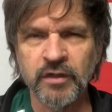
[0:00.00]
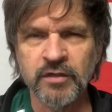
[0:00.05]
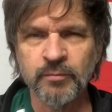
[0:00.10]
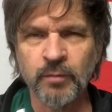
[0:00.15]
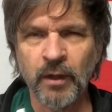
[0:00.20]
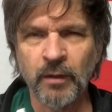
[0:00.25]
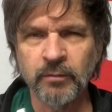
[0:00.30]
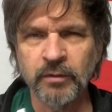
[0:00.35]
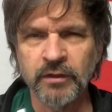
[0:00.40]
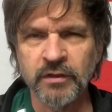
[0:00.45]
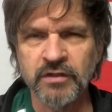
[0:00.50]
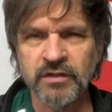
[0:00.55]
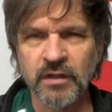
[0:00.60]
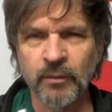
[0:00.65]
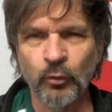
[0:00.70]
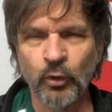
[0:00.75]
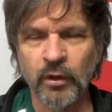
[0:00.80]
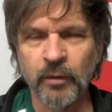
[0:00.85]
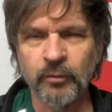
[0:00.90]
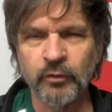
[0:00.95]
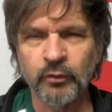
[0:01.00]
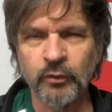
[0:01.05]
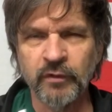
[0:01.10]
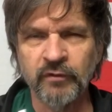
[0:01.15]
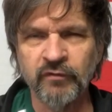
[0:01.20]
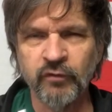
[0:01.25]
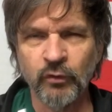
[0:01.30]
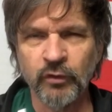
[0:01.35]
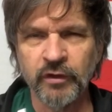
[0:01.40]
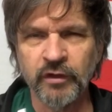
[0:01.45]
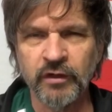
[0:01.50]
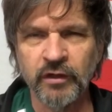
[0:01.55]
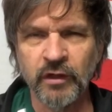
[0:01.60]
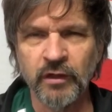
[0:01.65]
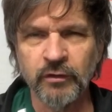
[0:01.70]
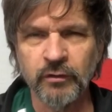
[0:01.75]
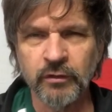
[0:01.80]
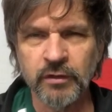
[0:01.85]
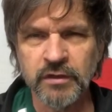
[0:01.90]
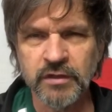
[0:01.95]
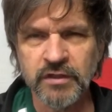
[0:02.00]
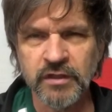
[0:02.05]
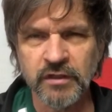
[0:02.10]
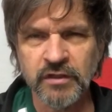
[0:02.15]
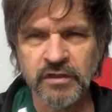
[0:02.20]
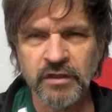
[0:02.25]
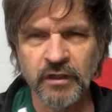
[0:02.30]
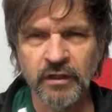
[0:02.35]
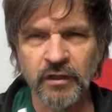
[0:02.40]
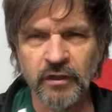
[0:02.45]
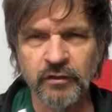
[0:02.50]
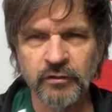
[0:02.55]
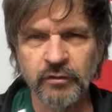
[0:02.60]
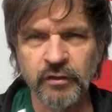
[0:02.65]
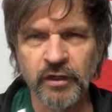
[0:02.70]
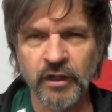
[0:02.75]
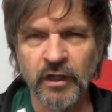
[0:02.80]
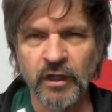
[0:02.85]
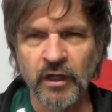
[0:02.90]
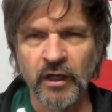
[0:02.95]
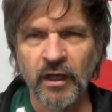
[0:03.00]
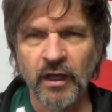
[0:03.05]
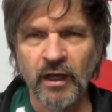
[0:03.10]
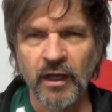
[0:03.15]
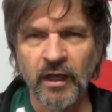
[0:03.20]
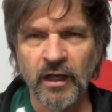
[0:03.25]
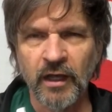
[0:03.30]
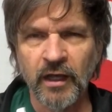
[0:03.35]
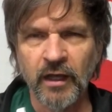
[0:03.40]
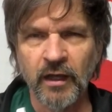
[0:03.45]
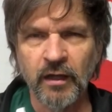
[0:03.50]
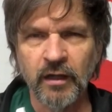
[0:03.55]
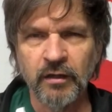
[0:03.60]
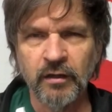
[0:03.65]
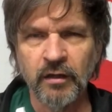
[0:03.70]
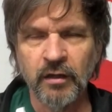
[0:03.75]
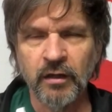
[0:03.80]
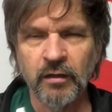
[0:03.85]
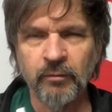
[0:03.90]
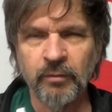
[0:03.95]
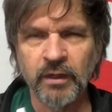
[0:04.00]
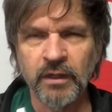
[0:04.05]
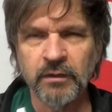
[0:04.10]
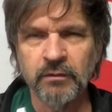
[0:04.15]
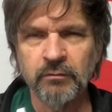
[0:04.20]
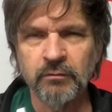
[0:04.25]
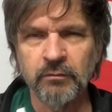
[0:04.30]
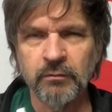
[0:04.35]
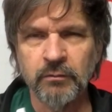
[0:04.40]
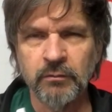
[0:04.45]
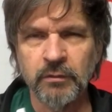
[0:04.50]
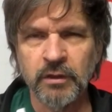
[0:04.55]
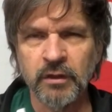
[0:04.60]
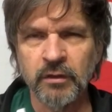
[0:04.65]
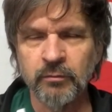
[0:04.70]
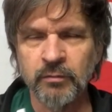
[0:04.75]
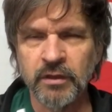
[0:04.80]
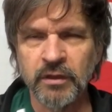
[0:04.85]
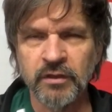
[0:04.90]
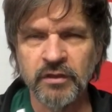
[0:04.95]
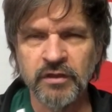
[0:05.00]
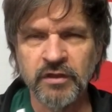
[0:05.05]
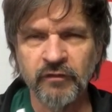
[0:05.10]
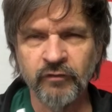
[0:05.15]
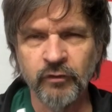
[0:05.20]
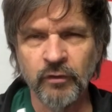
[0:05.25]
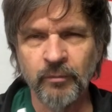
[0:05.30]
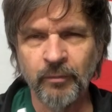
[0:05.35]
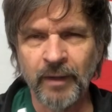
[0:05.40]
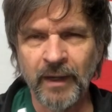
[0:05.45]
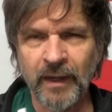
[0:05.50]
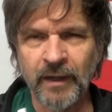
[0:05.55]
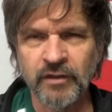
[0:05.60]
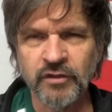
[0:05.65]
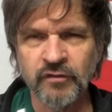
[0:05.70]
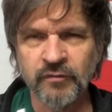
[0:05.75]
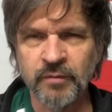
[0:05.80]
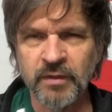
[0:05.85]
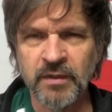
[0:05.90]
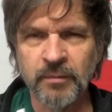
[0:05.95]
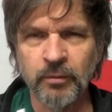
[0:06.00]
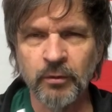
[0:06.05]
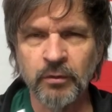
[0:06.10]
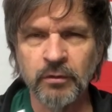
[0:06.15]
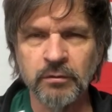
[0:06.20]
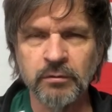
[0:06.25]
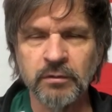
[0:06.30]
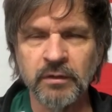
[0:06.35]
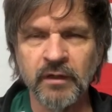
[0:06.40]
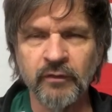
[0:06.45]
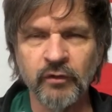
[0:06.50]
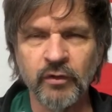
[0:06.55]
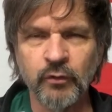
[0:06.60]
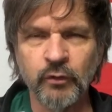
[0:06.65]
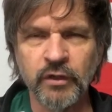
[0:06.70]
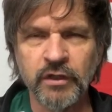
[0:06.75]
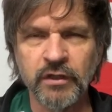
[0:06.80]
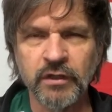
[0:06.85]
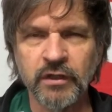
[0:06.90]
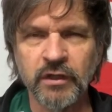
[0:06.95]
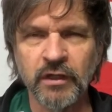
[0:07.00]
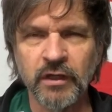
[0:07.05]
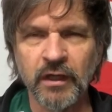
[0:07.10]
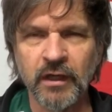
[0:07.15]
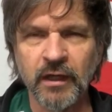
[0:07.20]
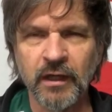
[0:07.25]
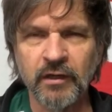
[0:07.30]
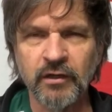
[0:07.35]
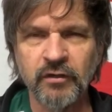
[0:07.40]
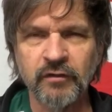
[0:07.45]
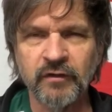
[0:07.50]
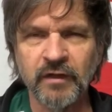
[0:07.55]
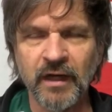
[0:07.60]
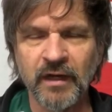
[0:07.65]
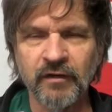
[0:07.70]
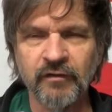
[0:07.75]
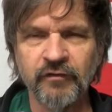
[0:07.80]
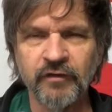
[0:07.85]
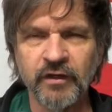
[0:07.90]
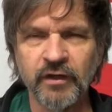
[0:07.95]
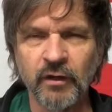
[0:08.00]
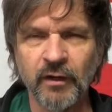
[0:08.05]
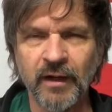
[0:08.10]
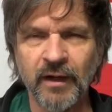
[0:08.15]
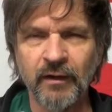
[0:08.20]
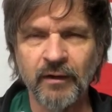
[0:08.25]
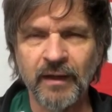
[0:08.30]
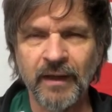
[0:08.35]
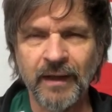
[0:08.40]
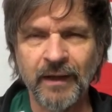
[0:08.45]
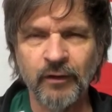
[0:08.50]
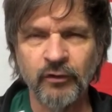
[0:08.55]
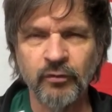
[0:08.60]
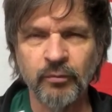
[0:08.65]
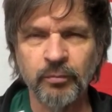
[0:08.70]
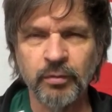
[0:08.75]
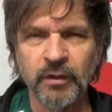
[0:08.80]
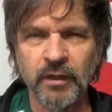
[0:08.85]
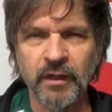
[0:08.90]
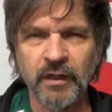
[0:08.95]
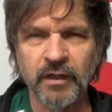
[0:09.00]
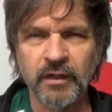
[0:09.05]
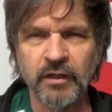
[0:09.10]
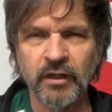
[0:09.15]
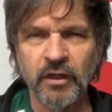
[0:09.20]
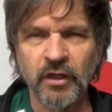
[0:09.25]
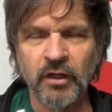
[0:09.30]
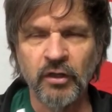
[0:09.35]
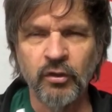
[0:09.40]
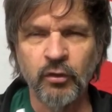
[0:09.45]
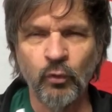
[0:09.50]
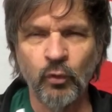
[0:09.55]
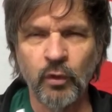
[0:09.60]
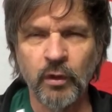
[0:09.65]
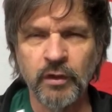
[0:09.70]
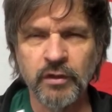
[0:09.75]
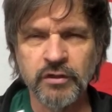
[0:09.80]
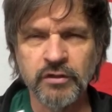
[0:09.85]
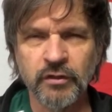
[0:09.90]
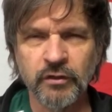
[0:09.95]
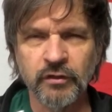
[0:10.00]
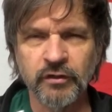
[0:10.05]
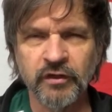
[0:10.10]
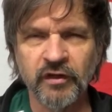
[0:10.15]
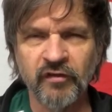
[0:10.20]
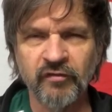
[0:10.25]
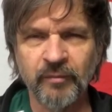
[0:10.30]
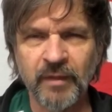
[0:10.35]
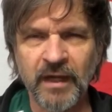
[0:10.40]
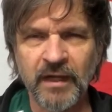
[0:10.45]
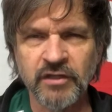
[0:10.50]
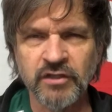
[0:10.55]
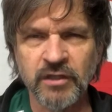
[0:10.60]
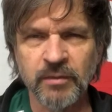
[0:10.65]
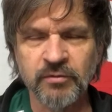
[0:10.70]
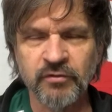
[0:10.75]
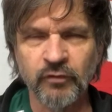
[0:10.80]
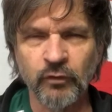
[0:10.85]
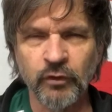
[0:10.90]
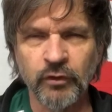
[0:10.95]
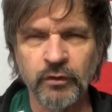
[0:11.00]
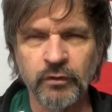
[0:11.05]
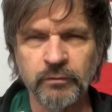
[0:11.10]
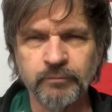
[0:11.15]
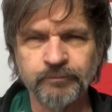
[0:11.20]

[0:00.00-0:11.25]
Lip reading: probably somewhere between 1,400 and 1,600, and but it could be a different batch of people every week, and you've got to figure out how to play the ones that are tough matchups for you.